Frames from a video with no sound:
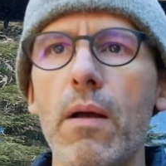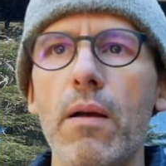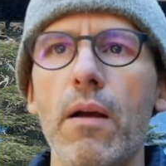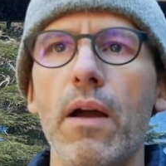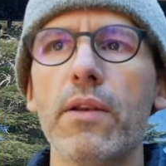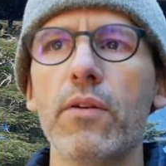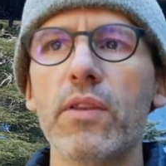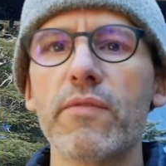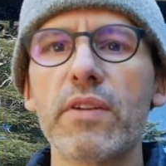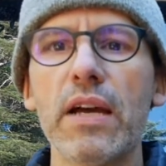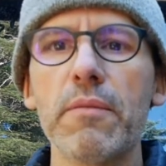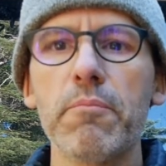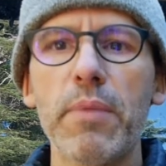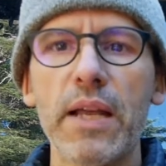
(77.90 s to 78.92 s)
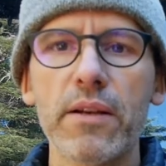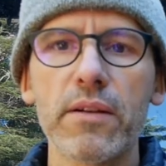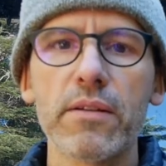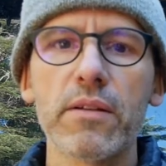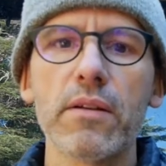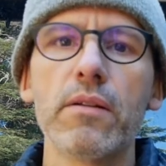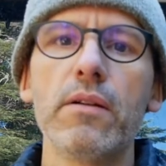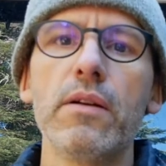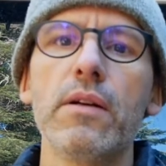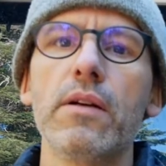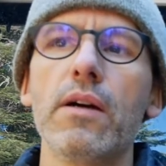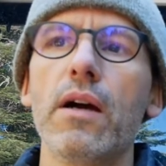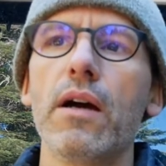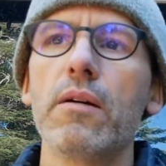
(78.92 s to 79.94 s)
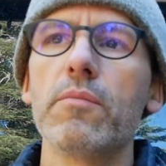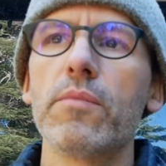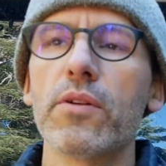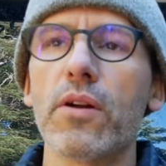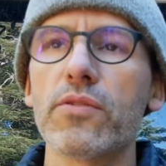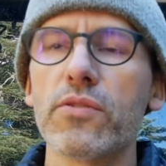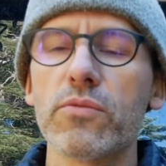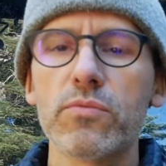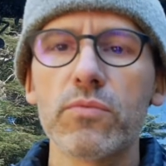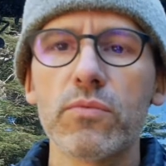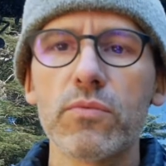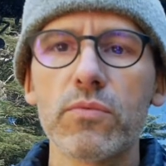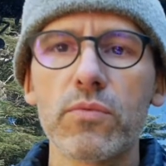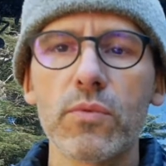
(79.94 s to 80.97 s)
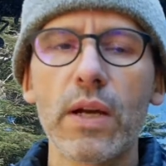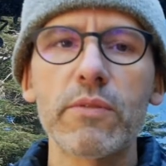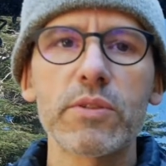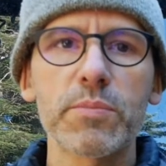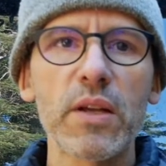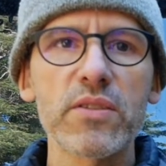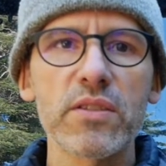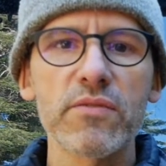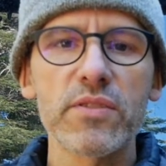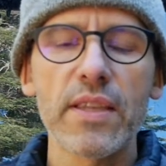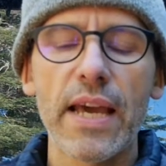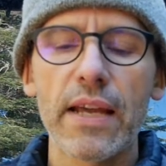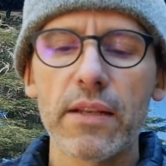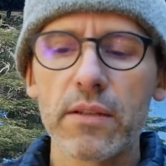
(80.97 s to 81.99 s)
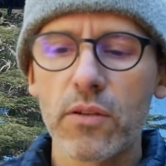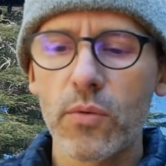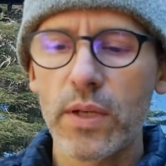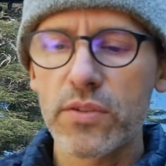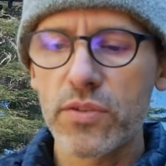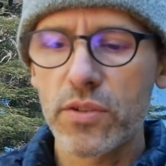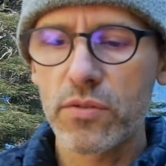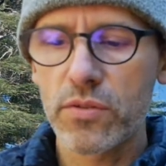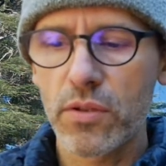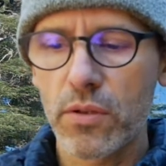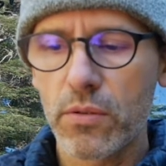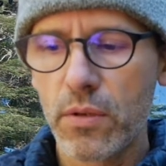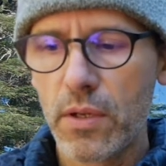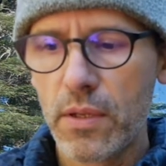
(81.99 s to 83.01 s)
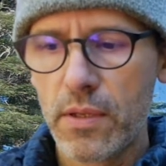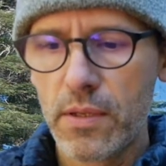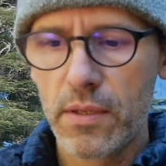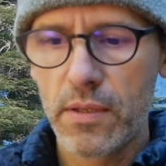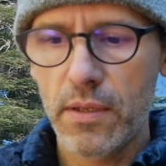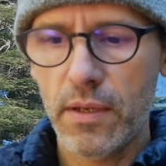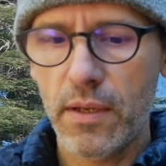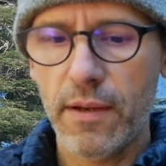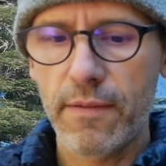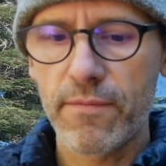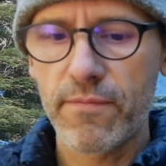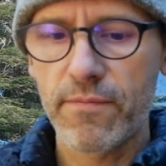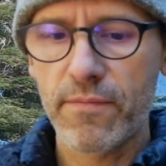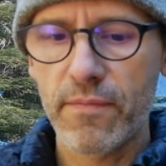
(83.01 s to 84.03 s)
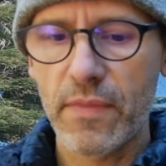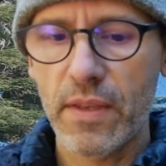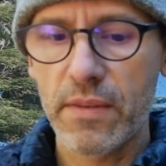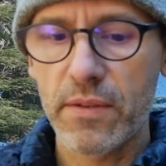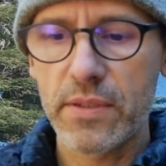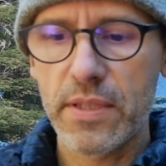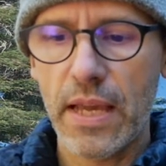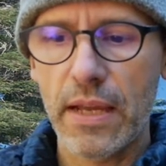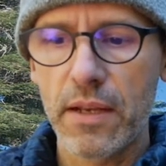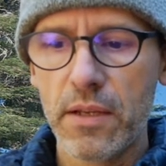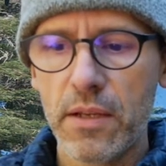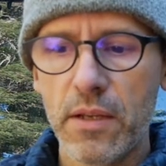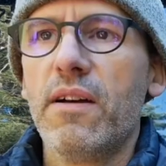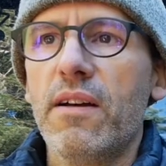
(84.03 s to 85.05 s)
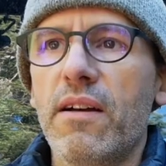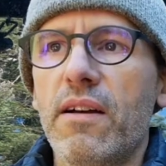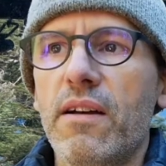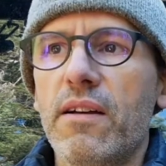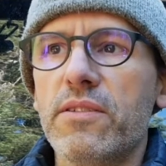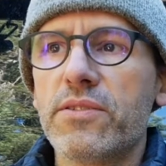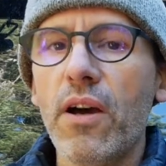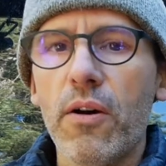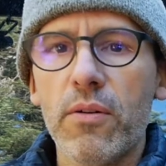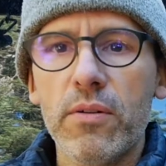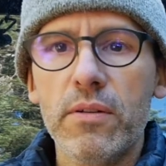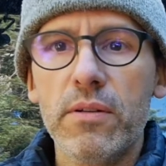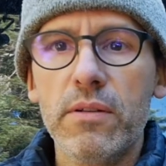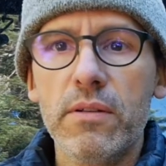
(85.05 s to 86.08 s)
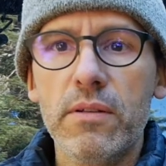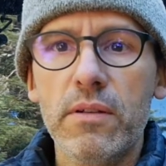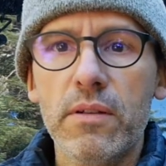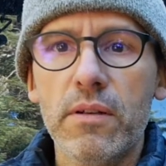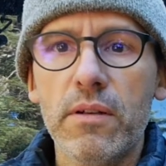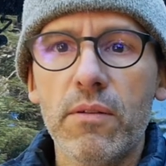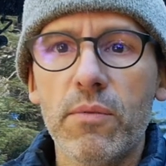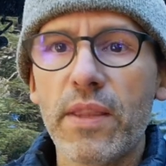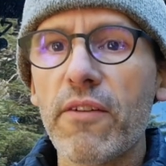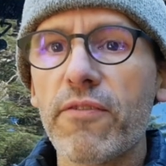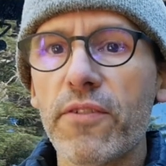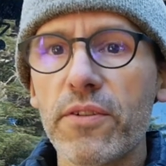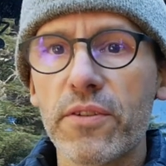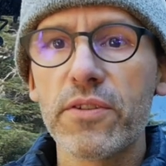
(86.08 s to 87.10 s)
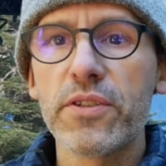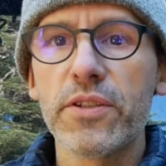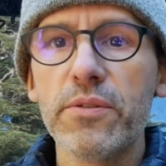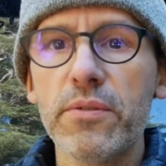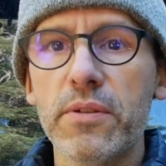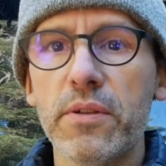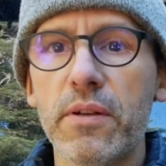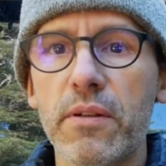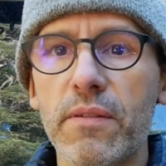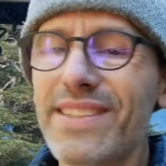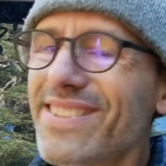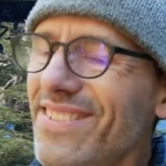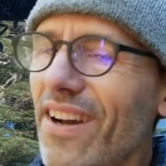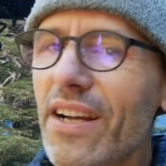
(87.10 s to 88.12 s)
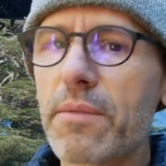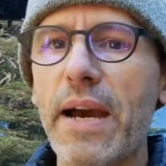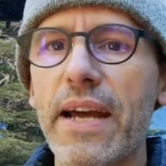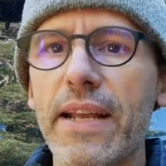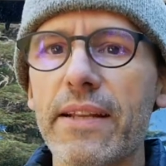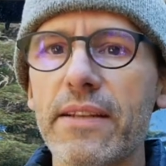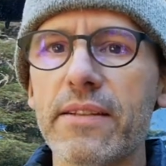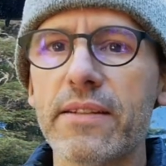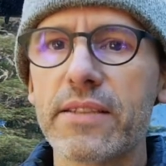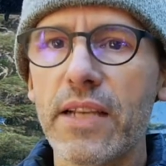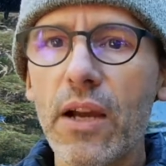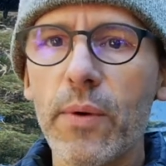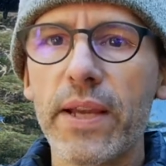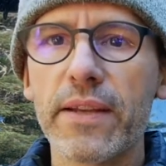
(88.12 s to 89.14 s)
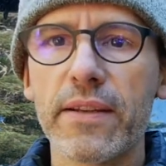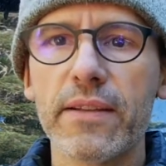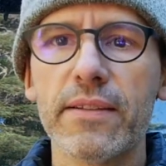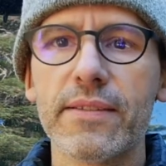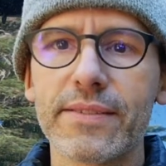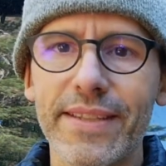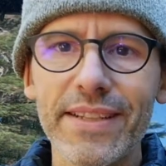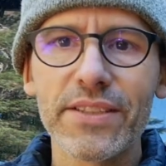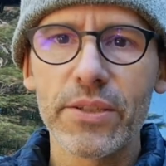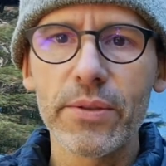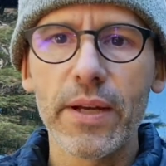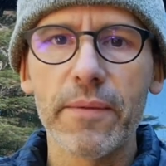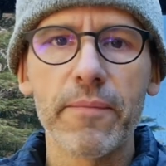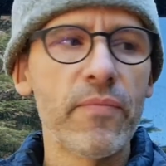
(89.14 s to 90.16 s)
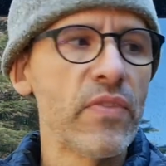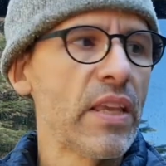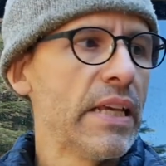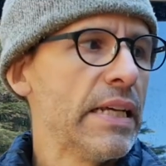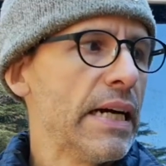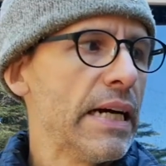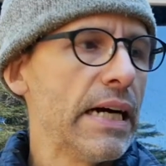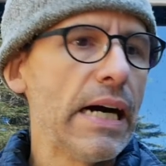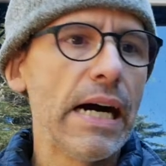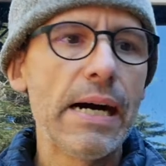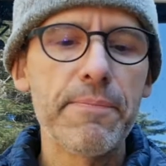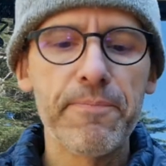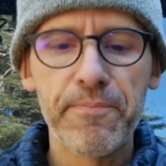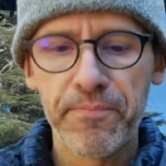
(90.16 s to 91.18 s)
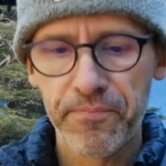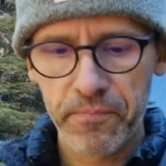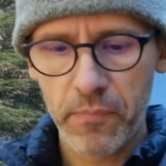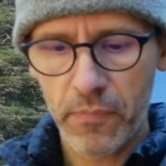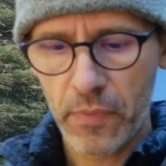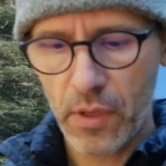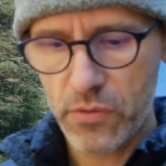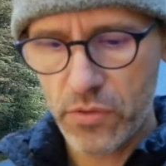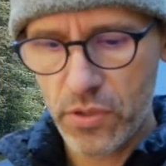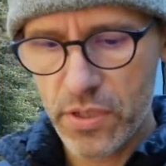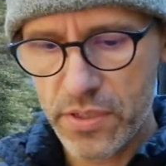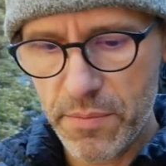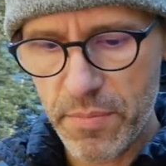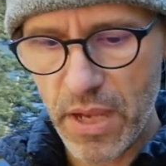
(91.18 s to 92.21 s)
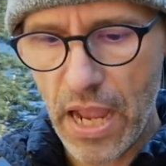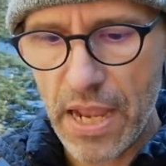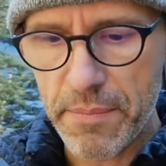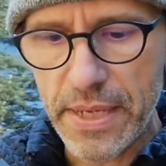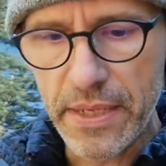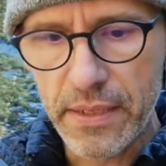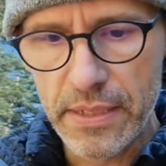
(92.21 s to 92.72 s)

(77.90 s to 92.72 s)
know they've gotten better. They're also quite responsive to that question, so there is that. So, without further ado, let's talk about it, shall we? Let's get to it. So you see it behind me.